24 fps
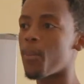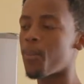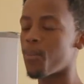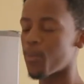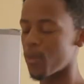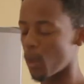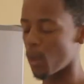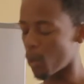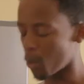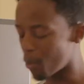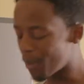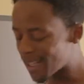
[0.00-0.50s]

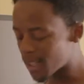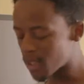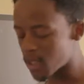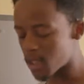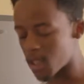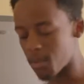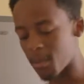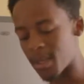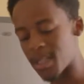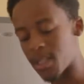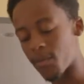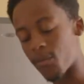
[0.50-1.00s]
they would make it
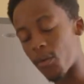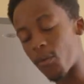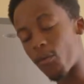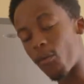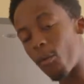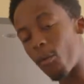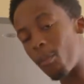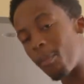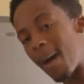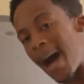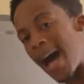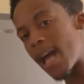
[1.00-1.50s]
seem as if you
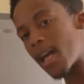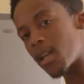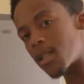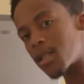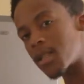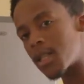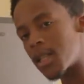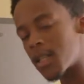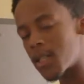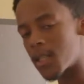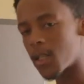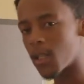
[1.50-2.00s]
buy a
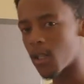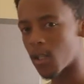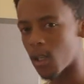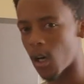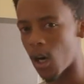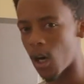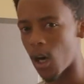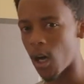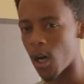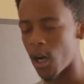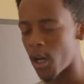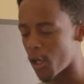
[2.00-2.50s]
certain
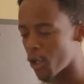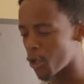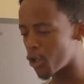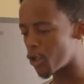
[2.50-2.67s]
car,